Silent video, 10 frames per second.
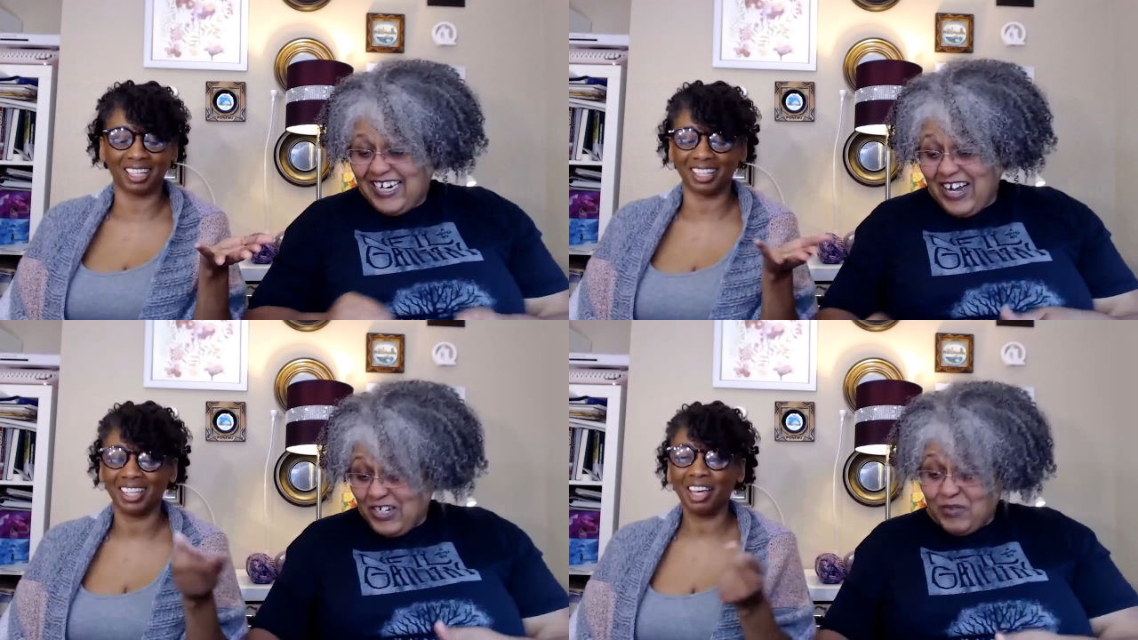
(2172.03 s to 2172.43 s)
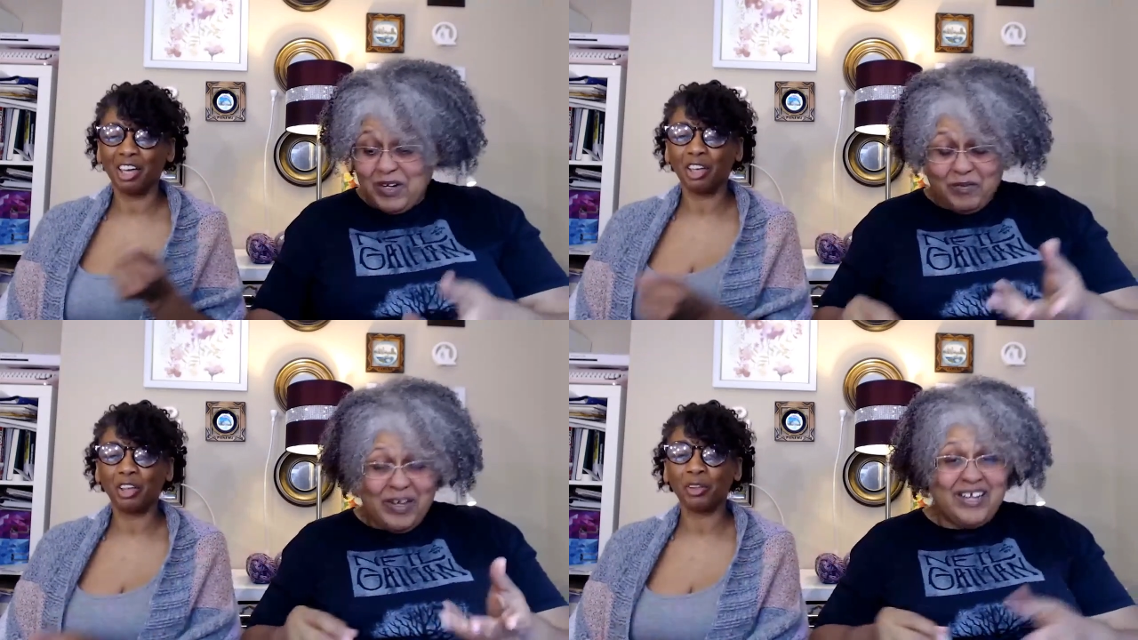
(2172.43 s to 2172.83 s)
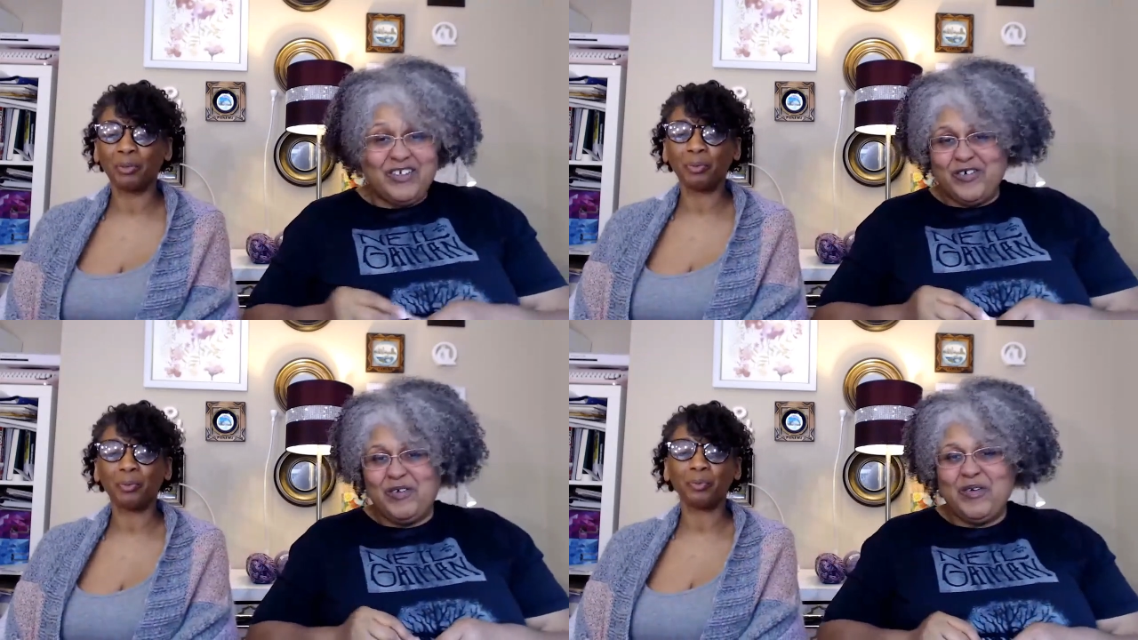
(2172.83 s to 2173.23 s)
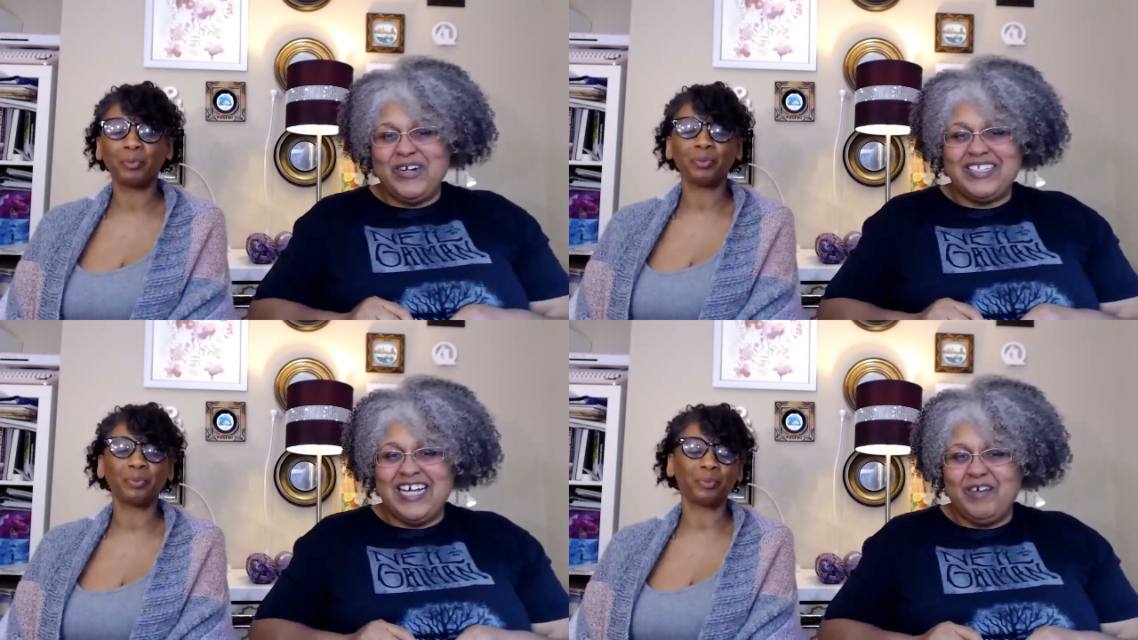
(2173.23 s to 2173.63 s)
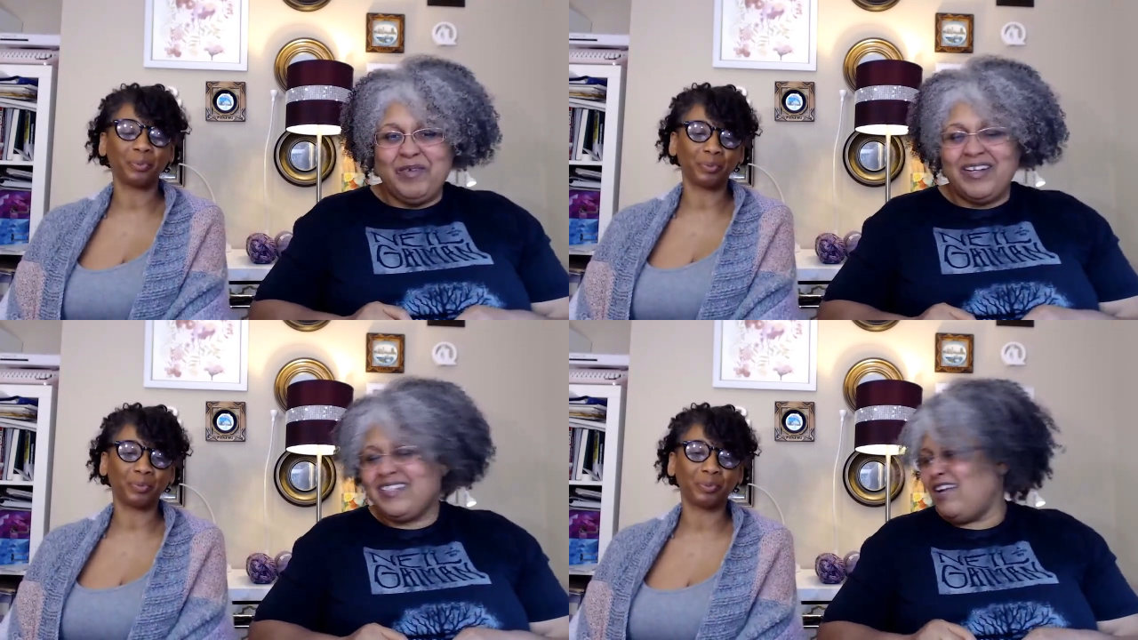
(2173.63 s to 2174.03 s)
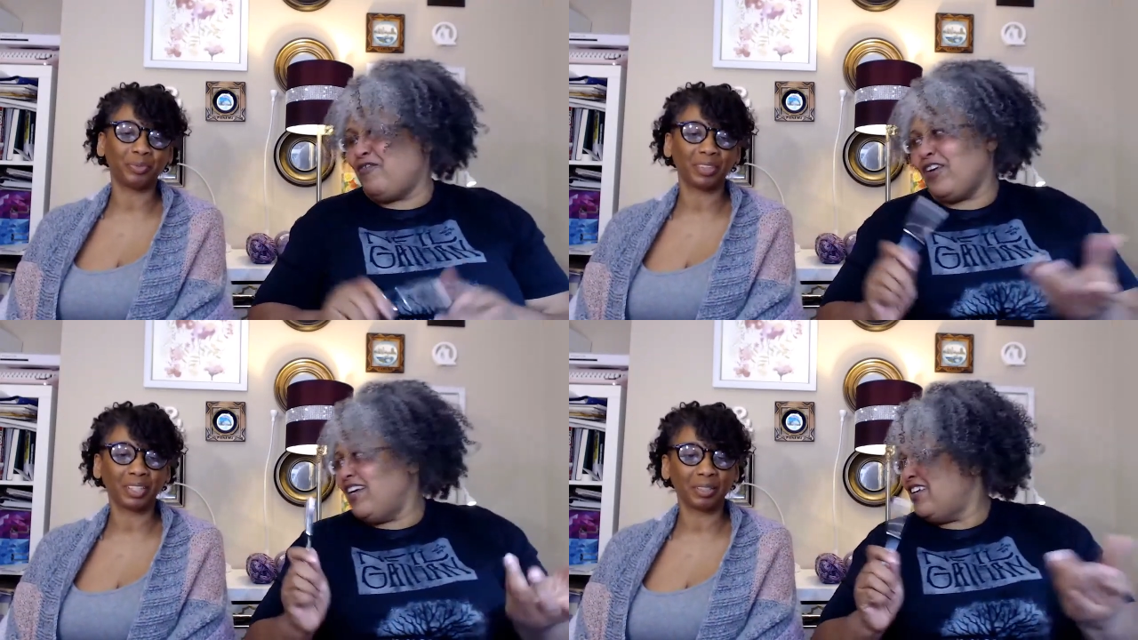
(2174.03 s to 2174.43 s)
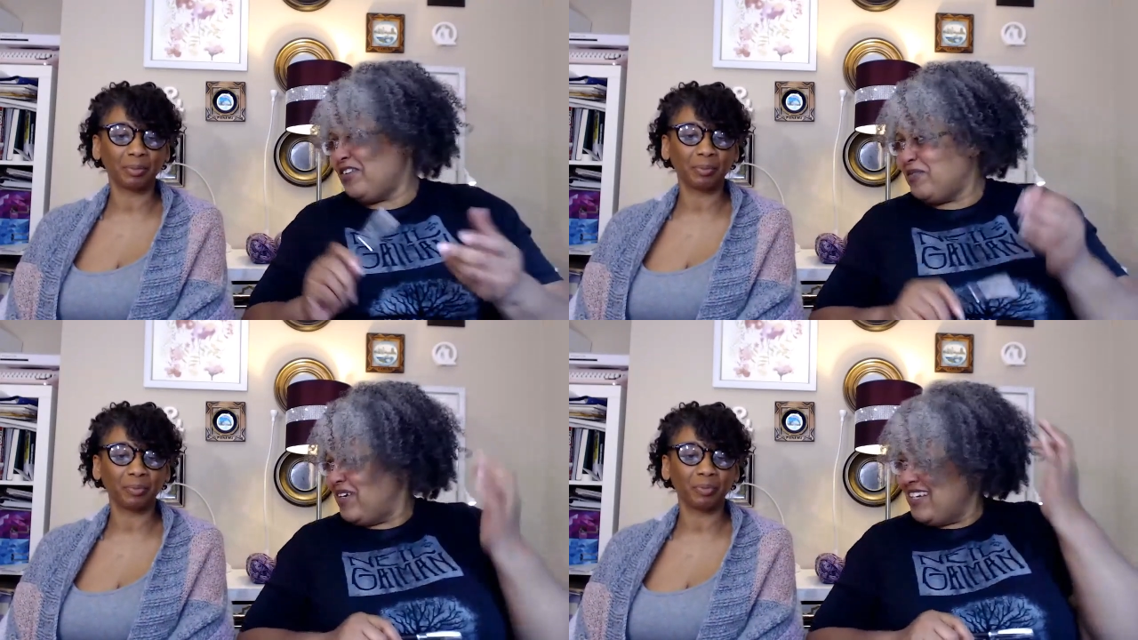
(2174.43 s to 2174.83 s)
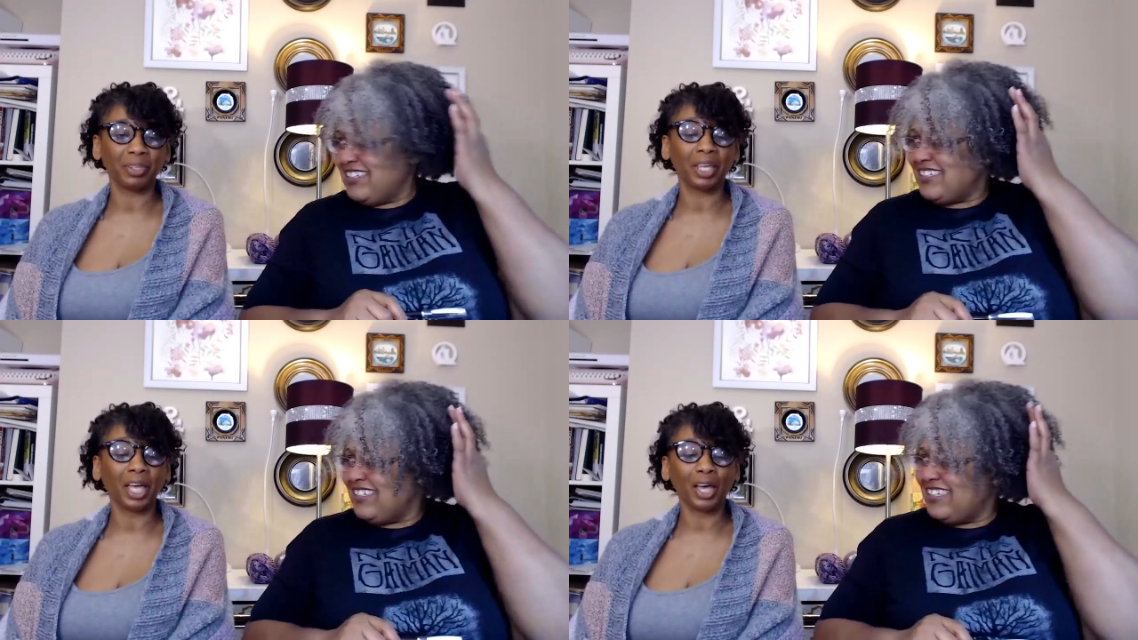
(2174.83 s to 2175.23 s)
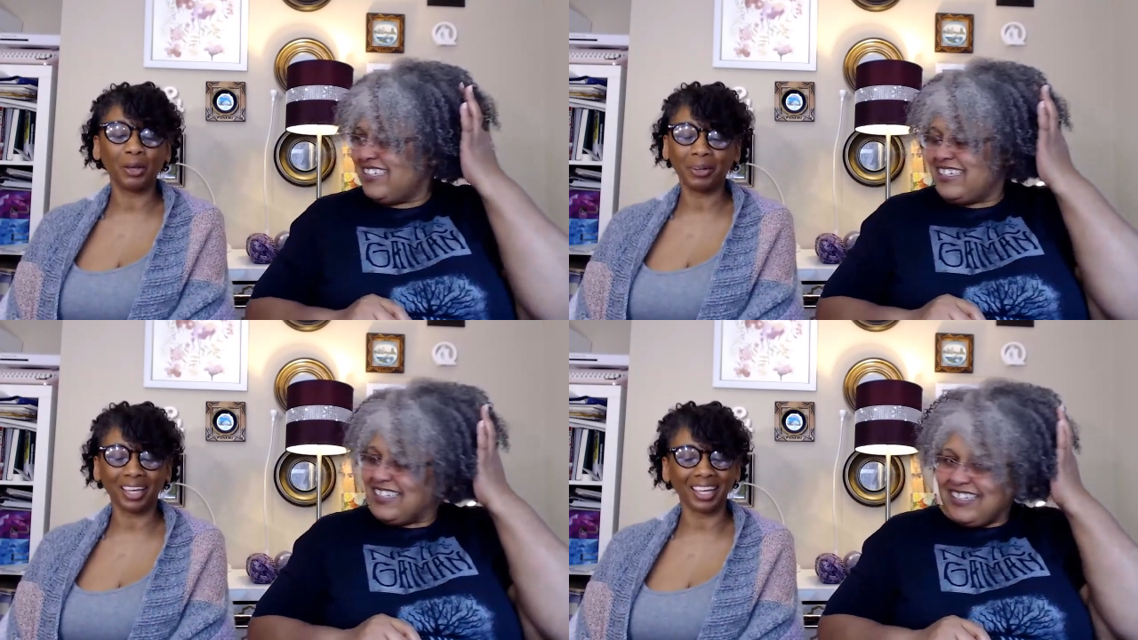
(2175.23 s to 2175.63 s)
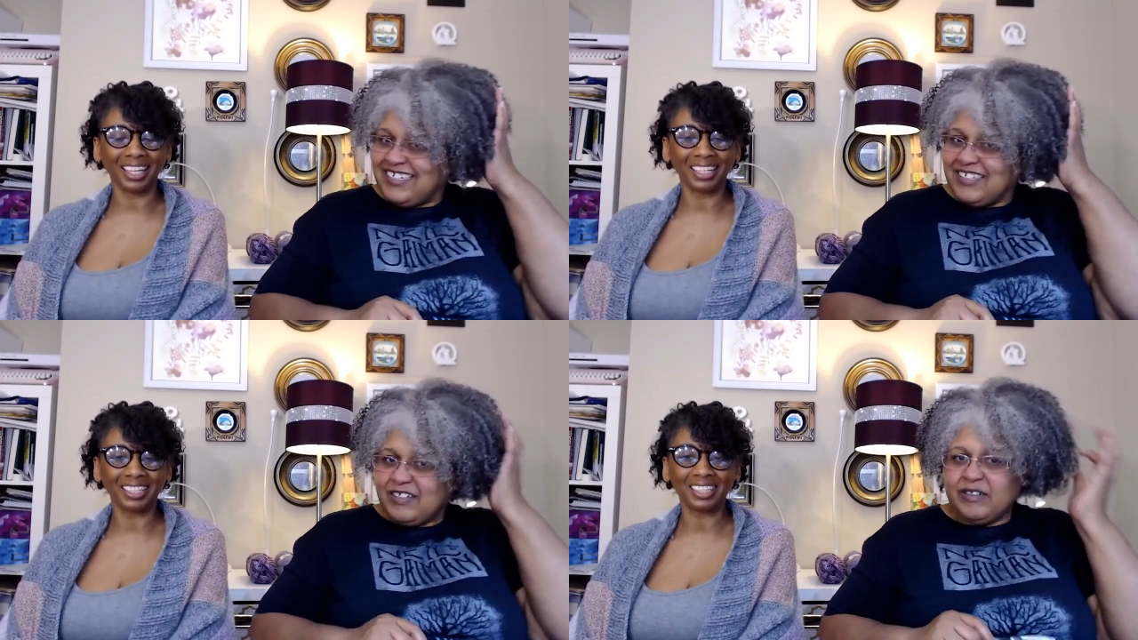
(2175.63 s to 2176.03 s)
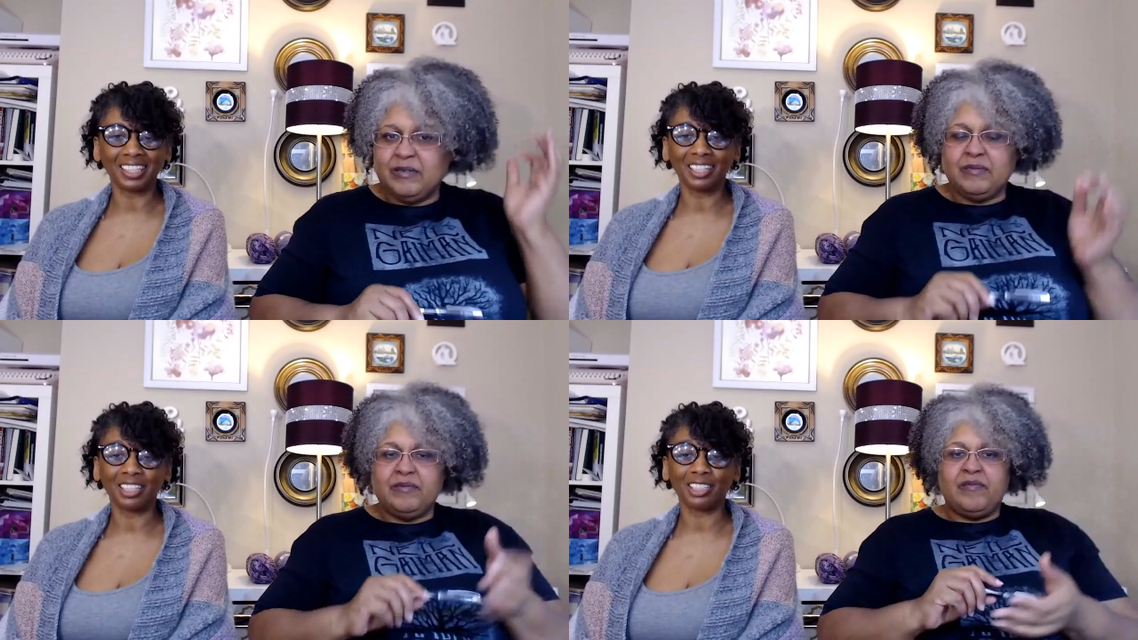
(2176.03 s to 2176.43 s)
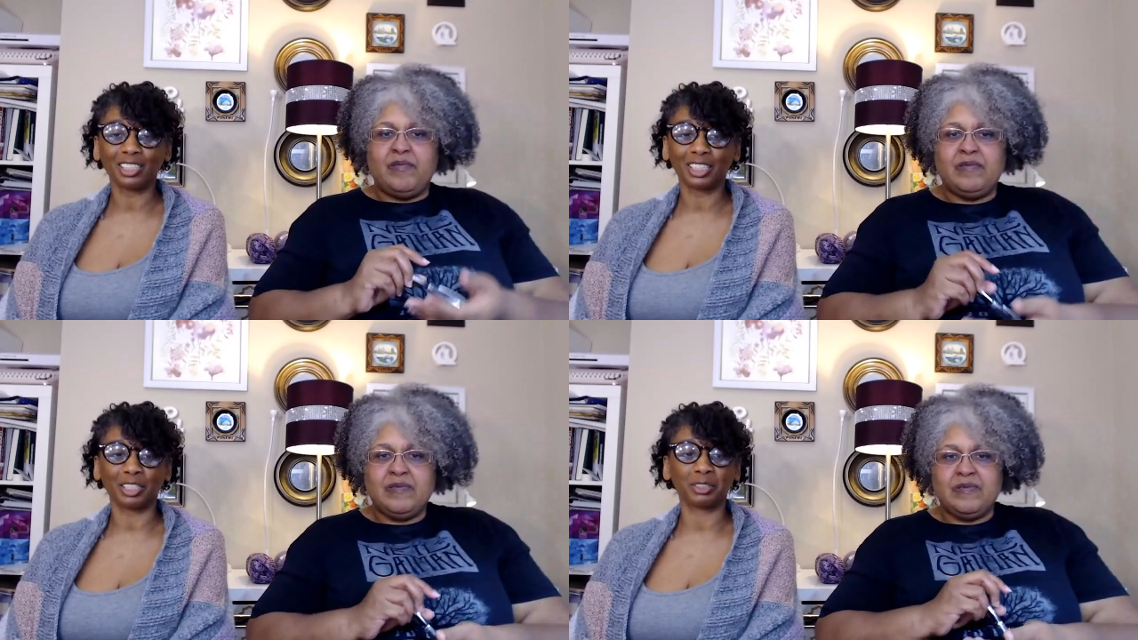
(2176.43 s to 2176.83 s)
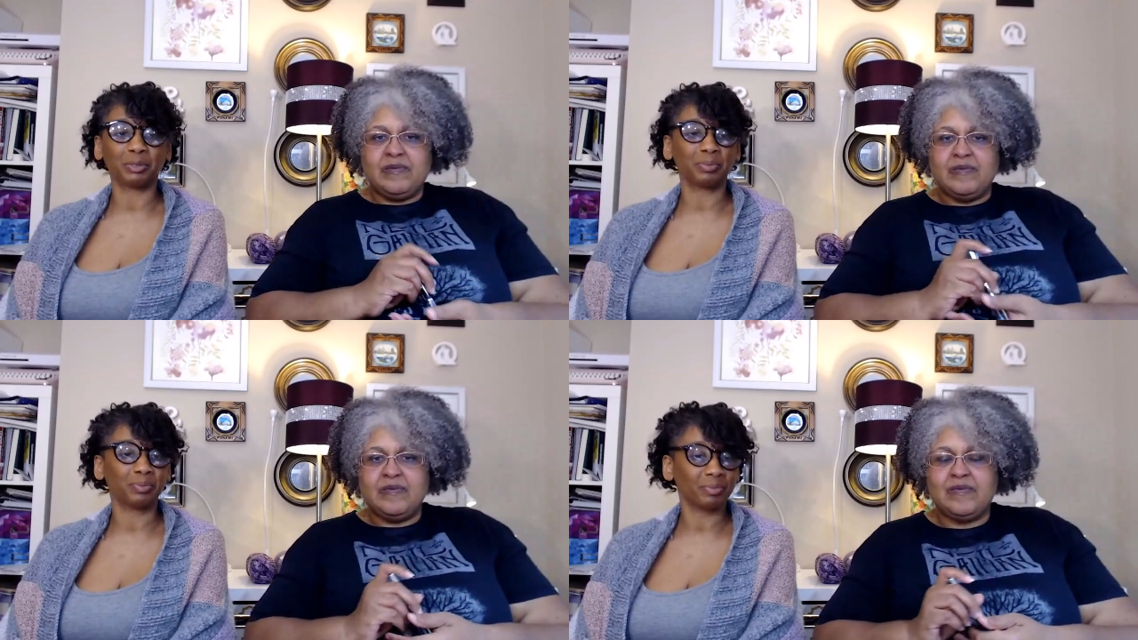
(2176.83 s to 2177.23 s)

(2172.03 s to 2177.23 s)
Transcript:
Speaker 1: I just want to make sure I wrote it down because I'll forget otherwise. Okay. So,